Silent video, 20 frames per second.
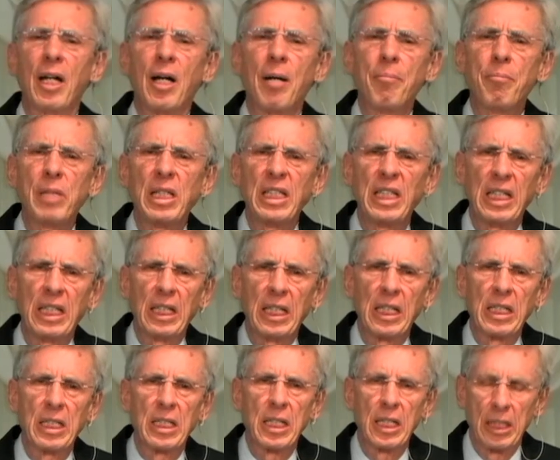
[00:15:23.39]
a
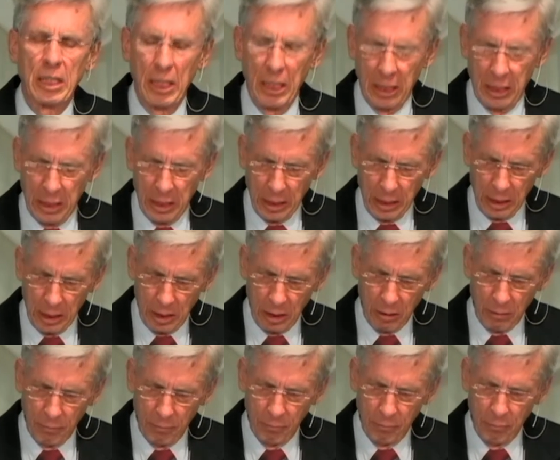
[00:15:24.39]
meaningless existence.
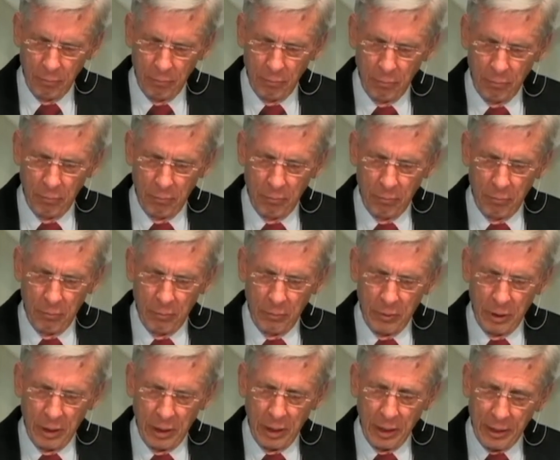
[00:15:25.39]

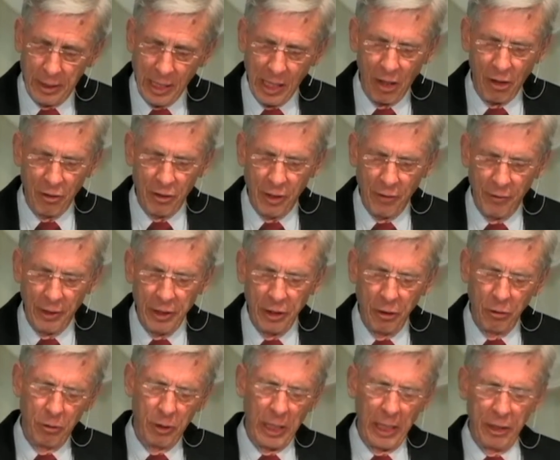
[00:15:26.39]
It tells of a
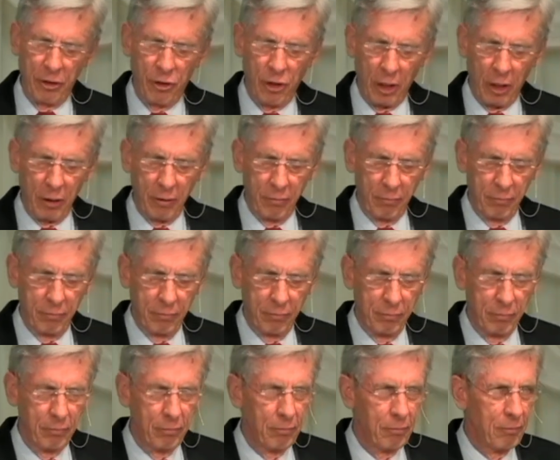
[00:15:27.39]
new nature.
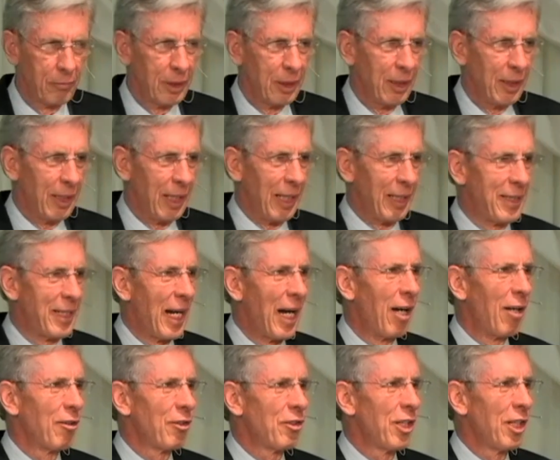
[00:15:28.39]
It
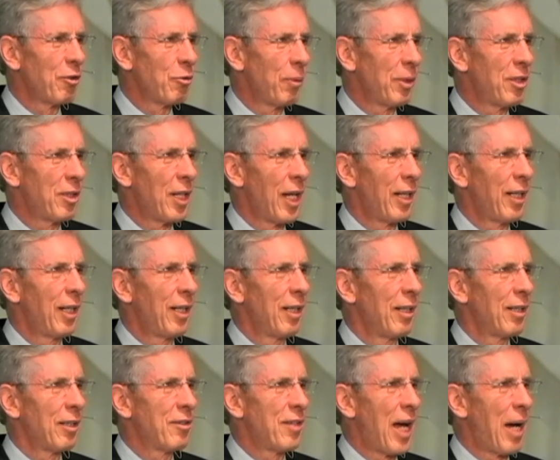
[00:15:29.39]
tells, as we studied in
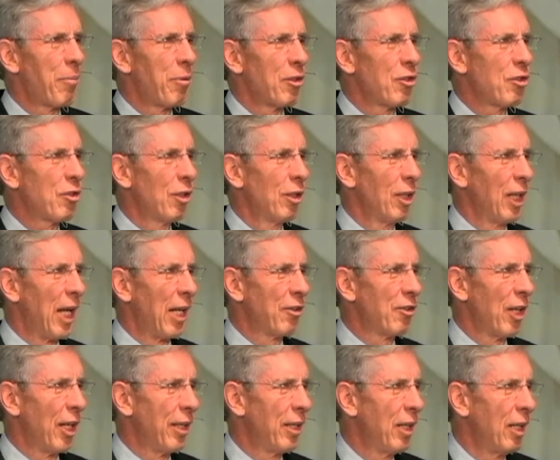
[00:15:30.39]
the Sabbath school
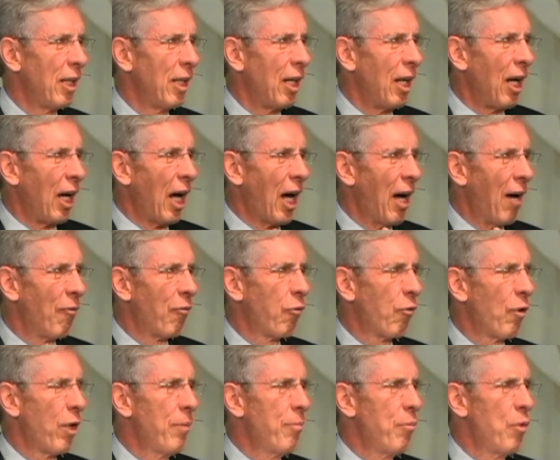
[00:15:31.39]
lesson, of
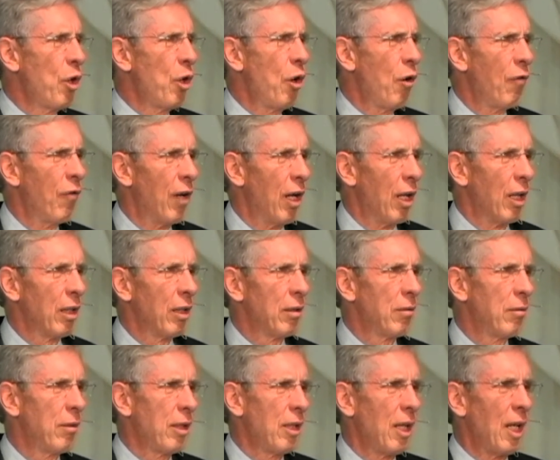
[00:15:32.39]
removal
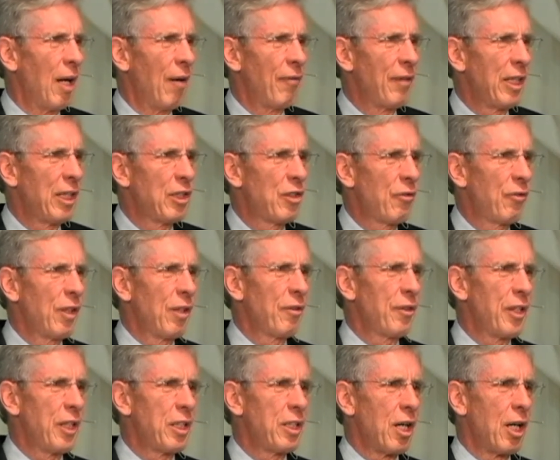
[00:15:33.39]
of these
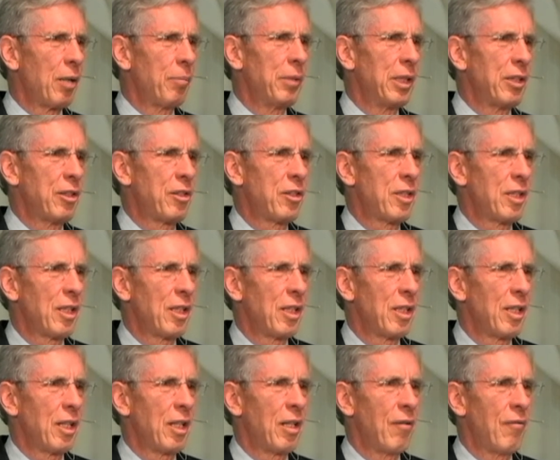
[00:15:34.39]
filthy garments
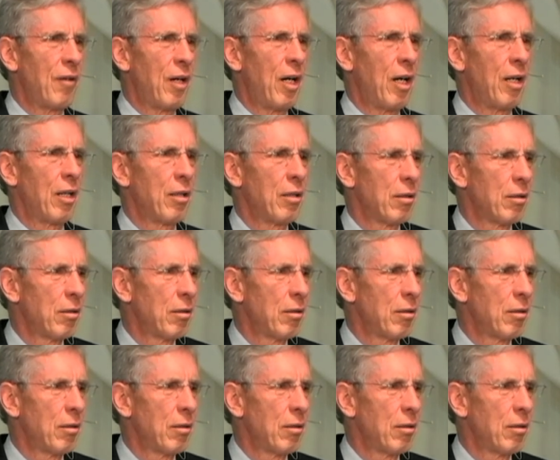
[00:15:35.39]
of our